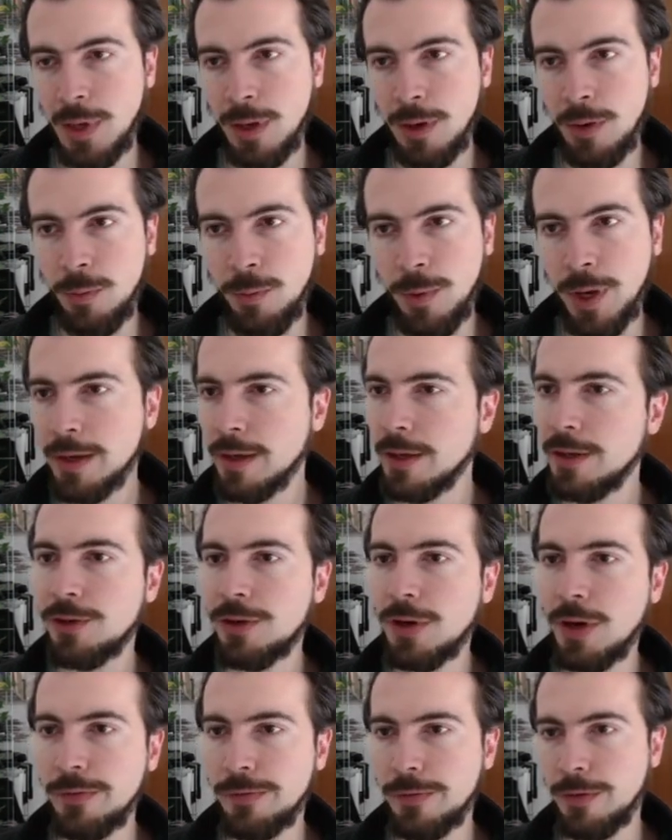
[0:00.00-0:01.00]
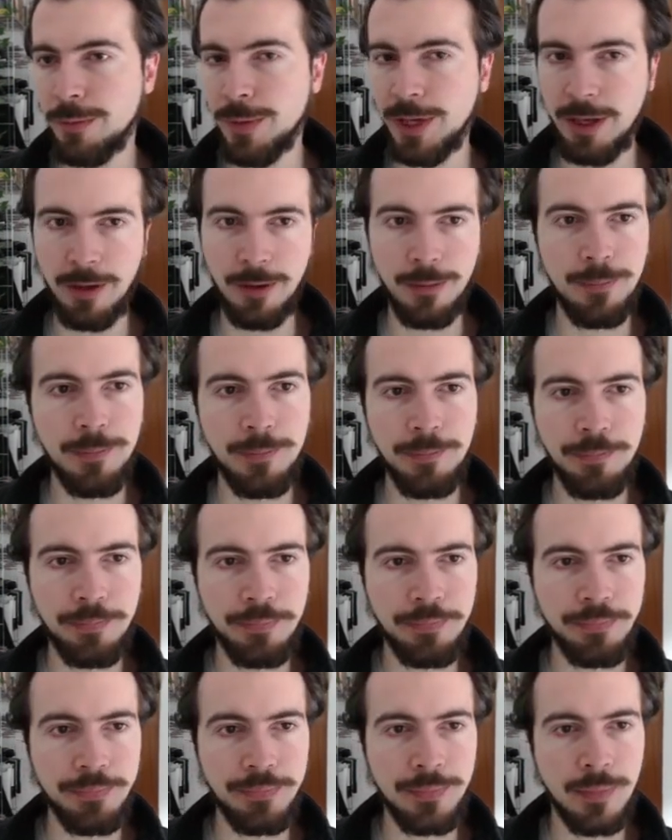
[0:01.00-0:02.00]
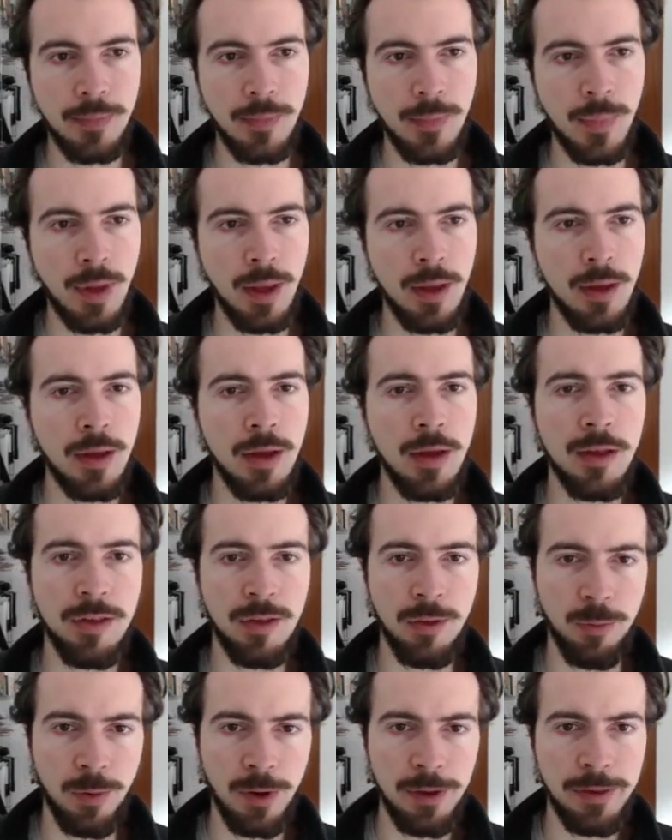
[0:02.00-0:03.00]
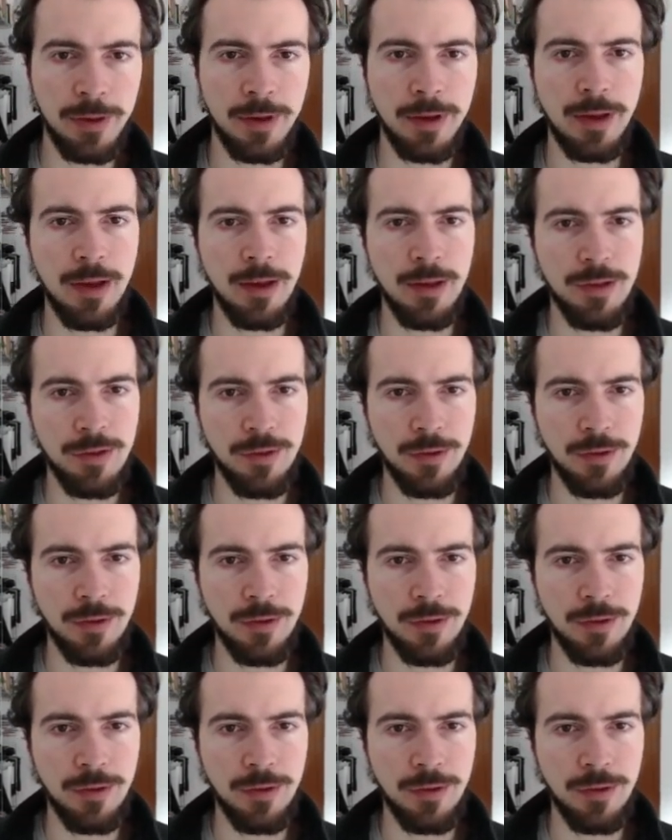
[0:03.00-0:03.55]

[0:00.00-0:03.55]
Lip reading: Where can you go from here? So one thing is you